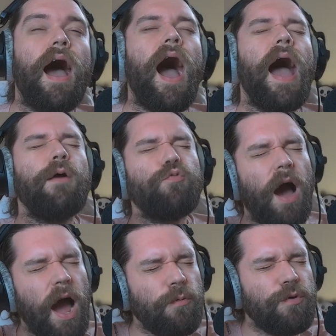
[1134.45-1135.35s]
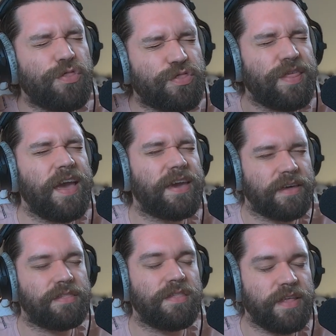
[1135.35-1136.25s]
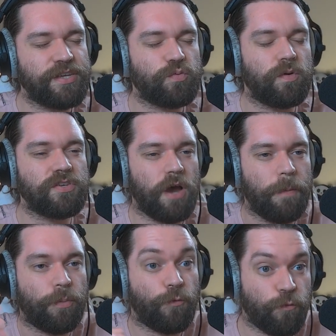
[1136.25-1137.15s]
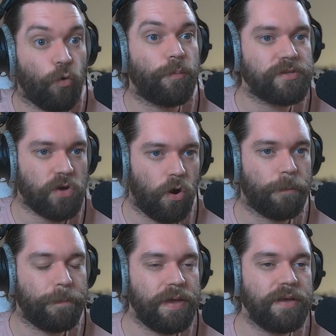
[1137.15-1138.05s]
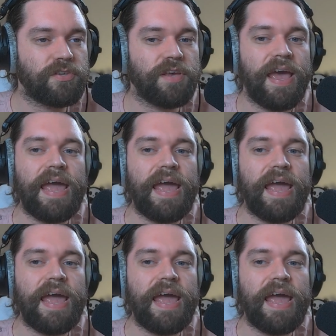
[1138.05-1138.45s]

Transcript: that this was a performance art piece